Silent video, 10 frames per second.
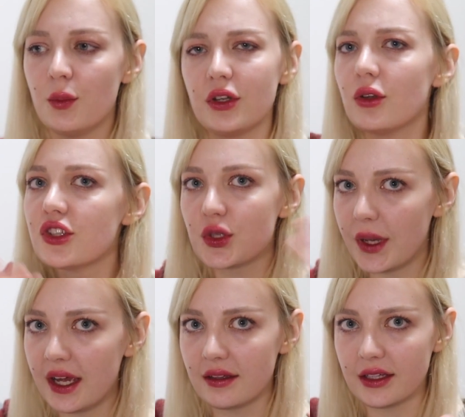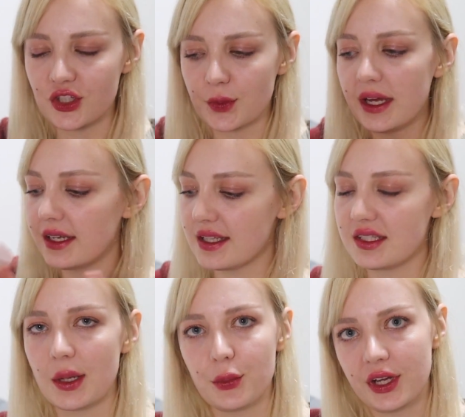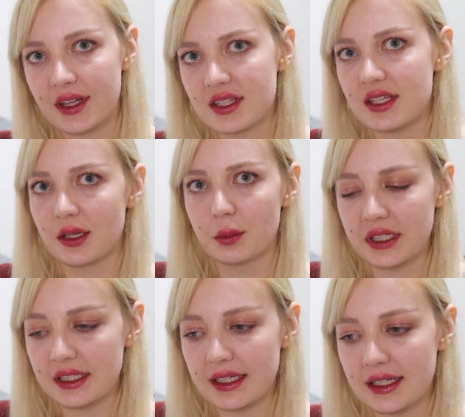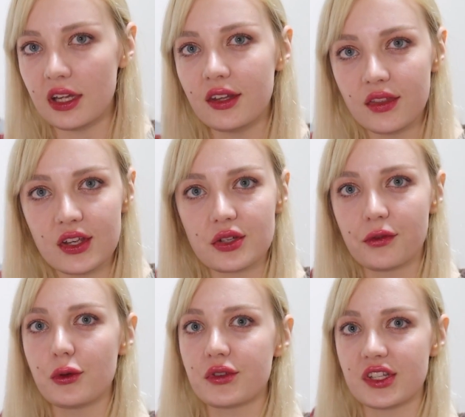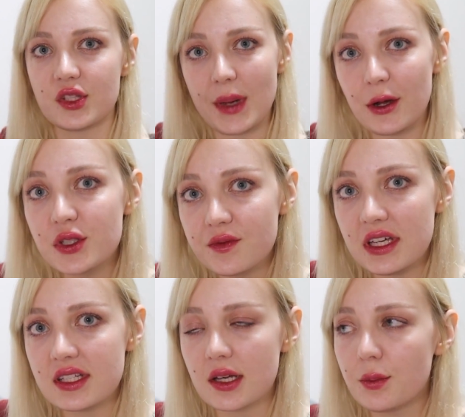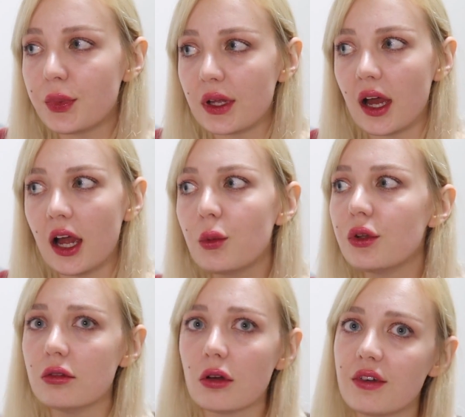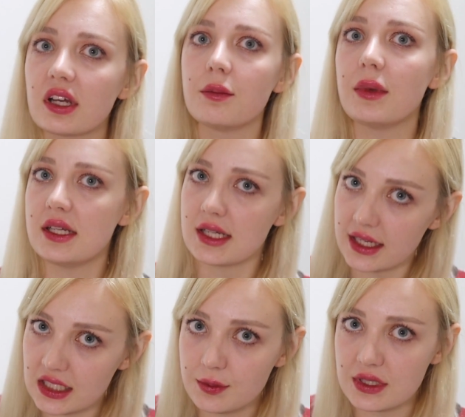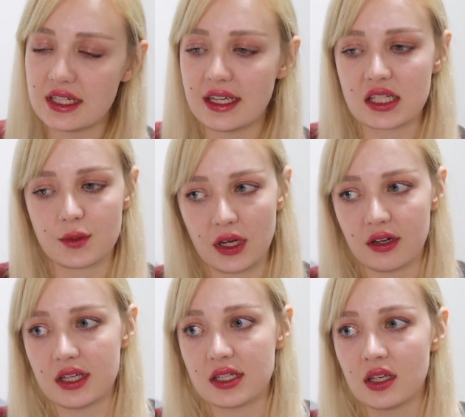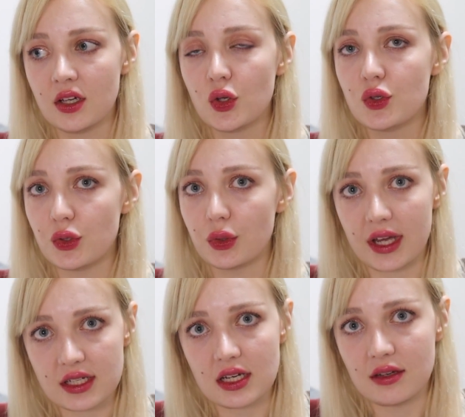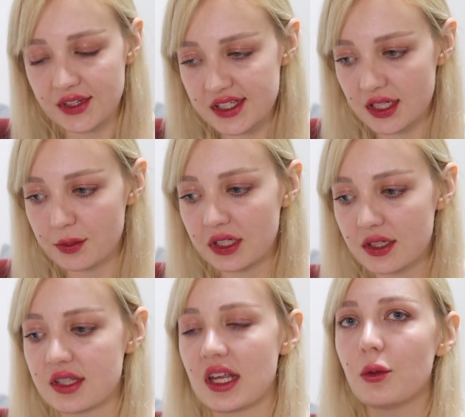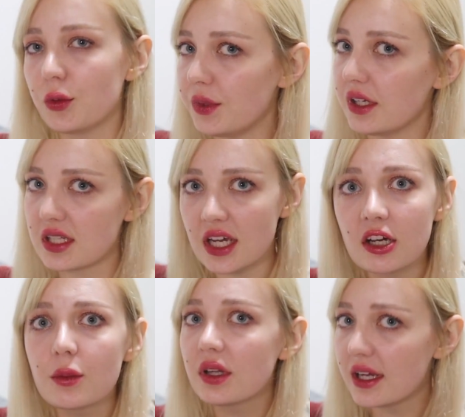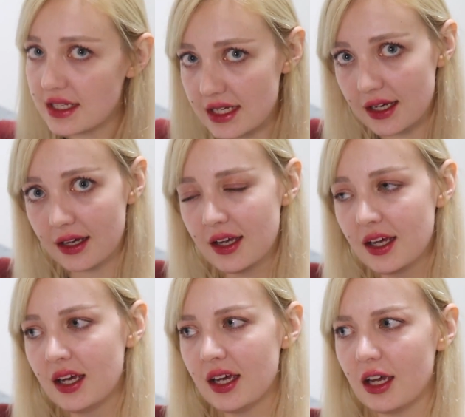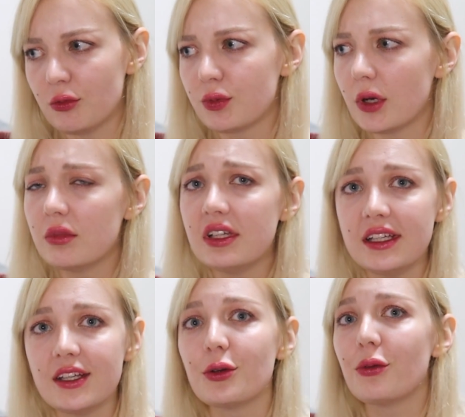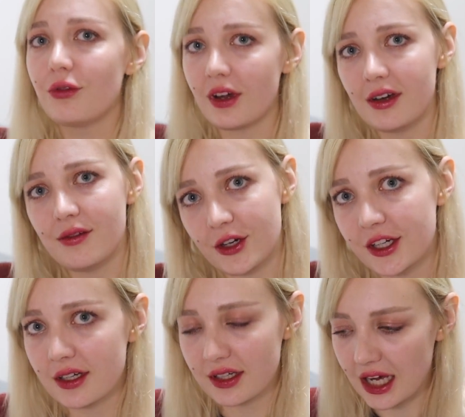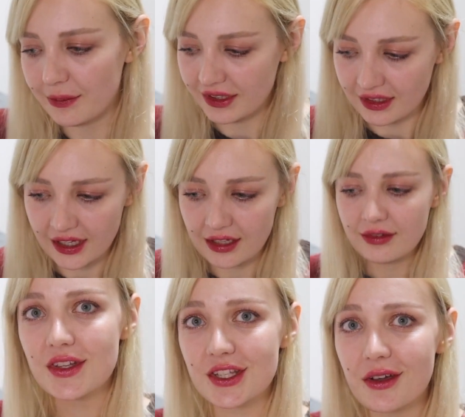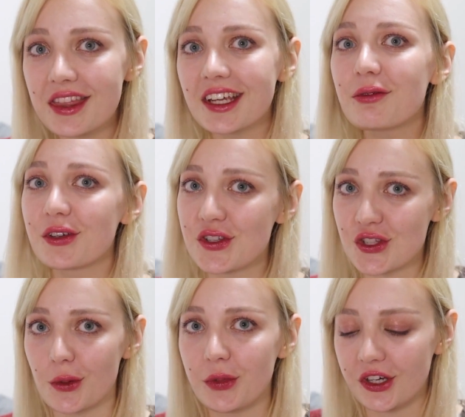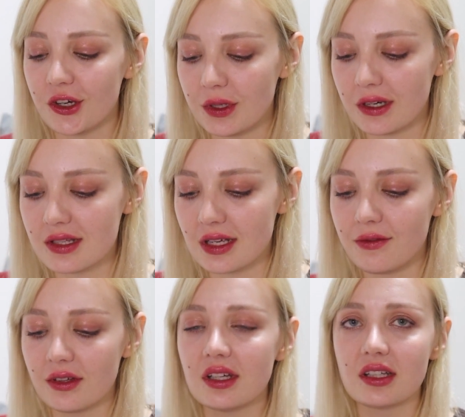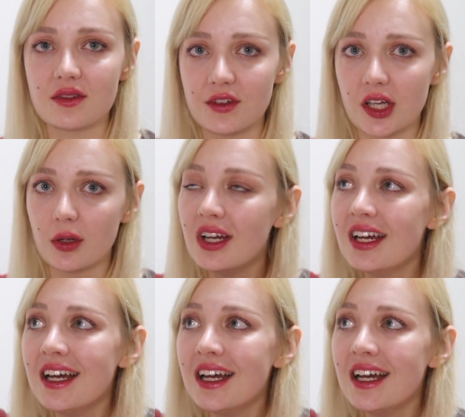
but not Japan. Like, Japan is a separate entity completely. And then there's of course the spouse visa, but I would not recommend anybody gets married to get a visa because that would be a terrible idea and will probably lead to a very, very unhappy life. So I think I'm gonna stop here because I feel like this video